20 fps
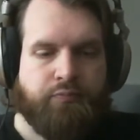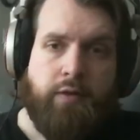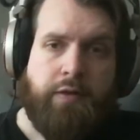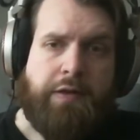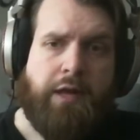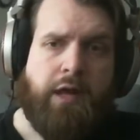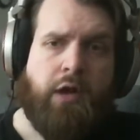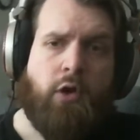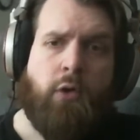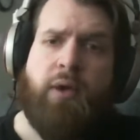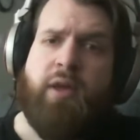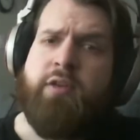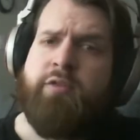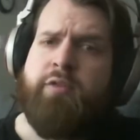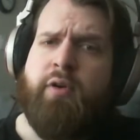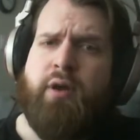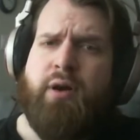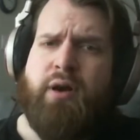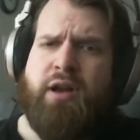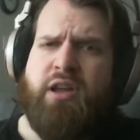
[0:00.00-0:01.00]
Now, as
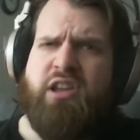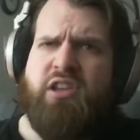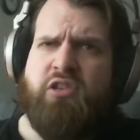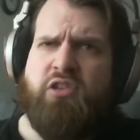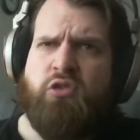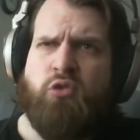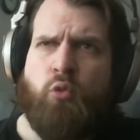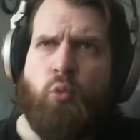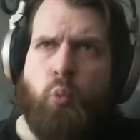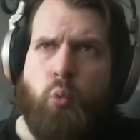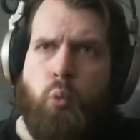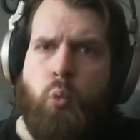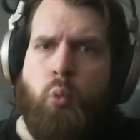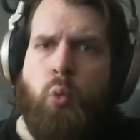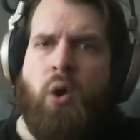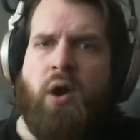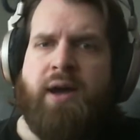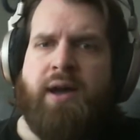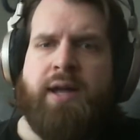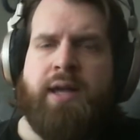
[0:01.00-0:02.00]
far as
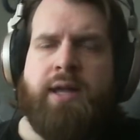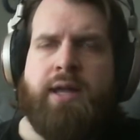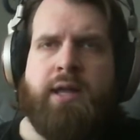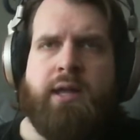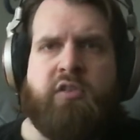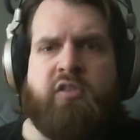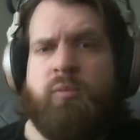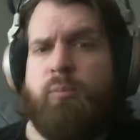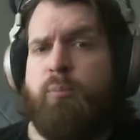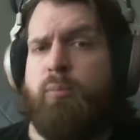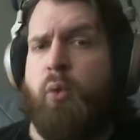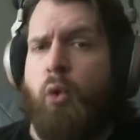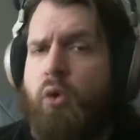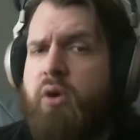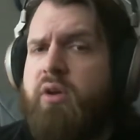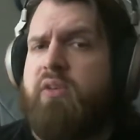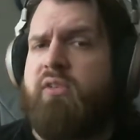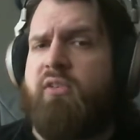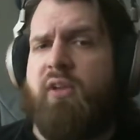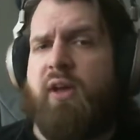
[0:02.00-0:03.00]
why it's
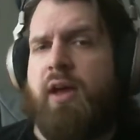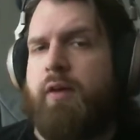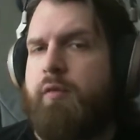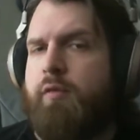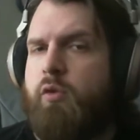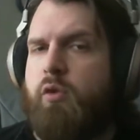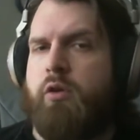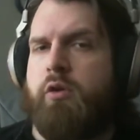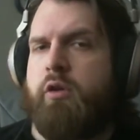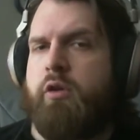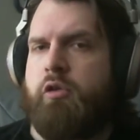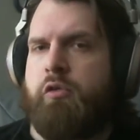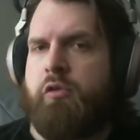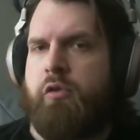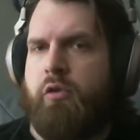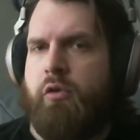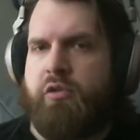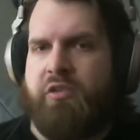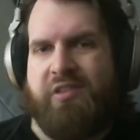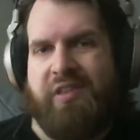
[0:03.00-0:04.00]
important to have good
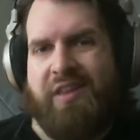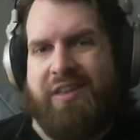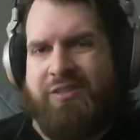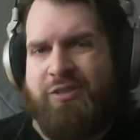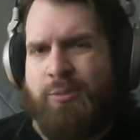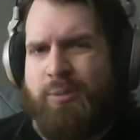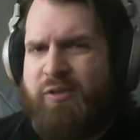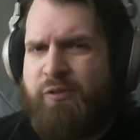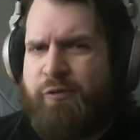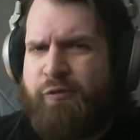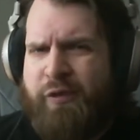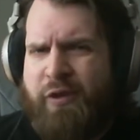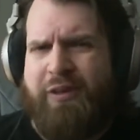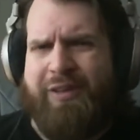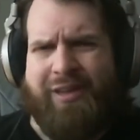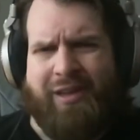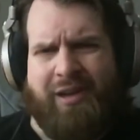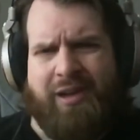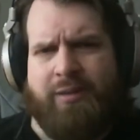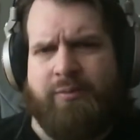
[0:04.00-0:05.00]
controls, that should be
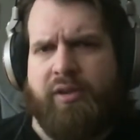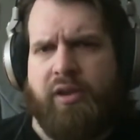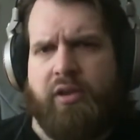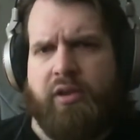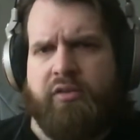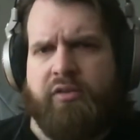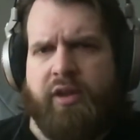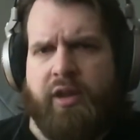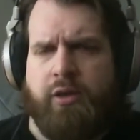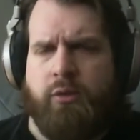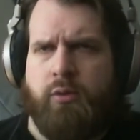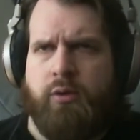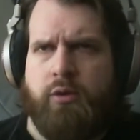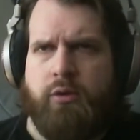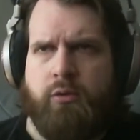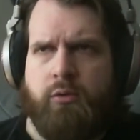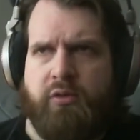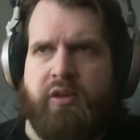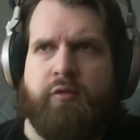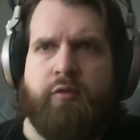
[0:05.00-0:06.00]
fairly obvious to anyone
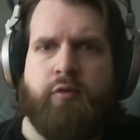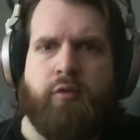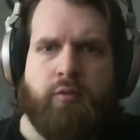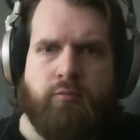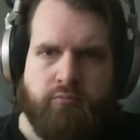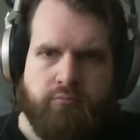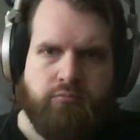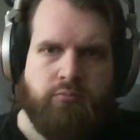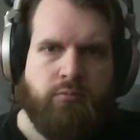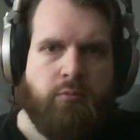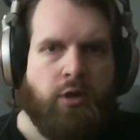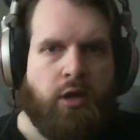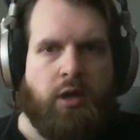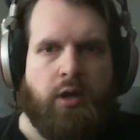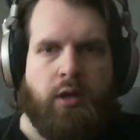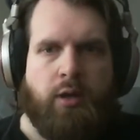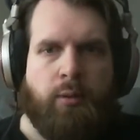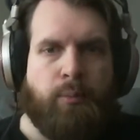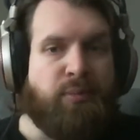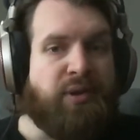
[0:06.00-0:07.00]
who's ever
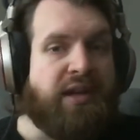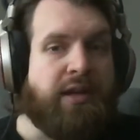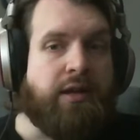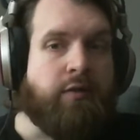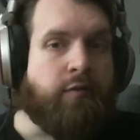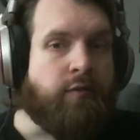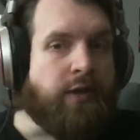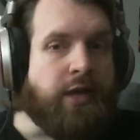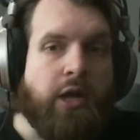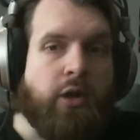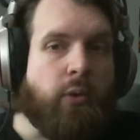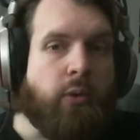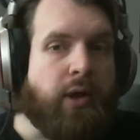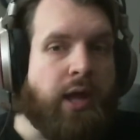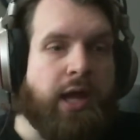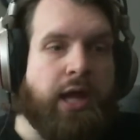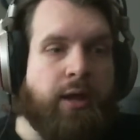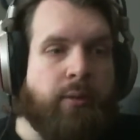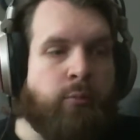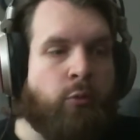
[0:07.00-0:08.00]
played a video
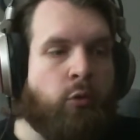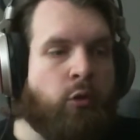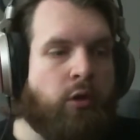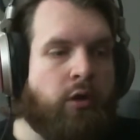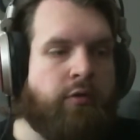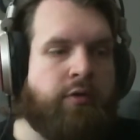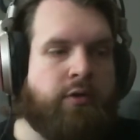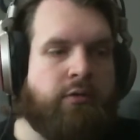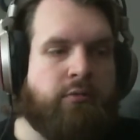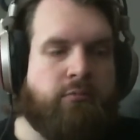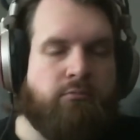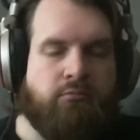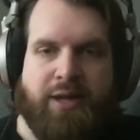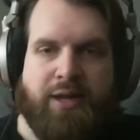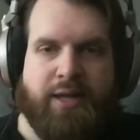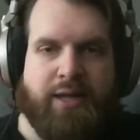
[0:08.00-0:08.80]
game or even